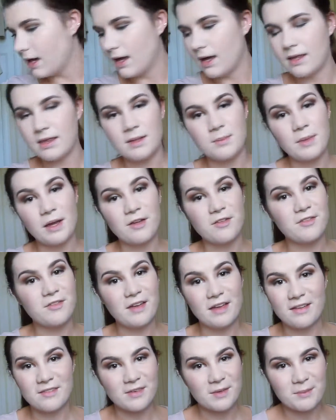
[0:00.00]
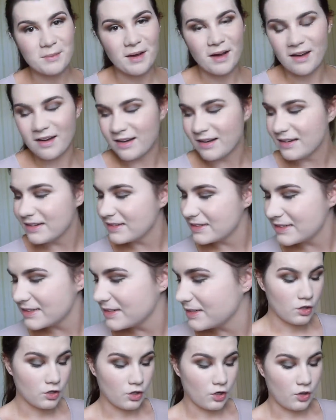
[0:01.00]
And then my favourite part,
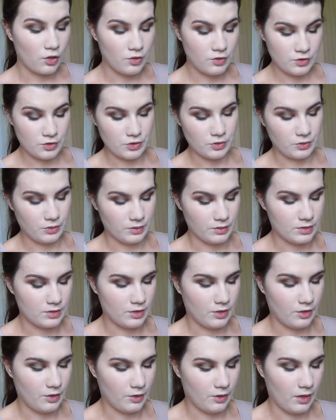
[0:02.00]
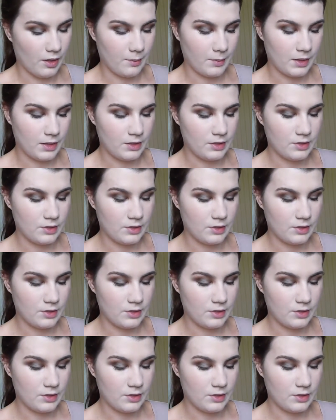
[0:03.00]
contour. So I'm going to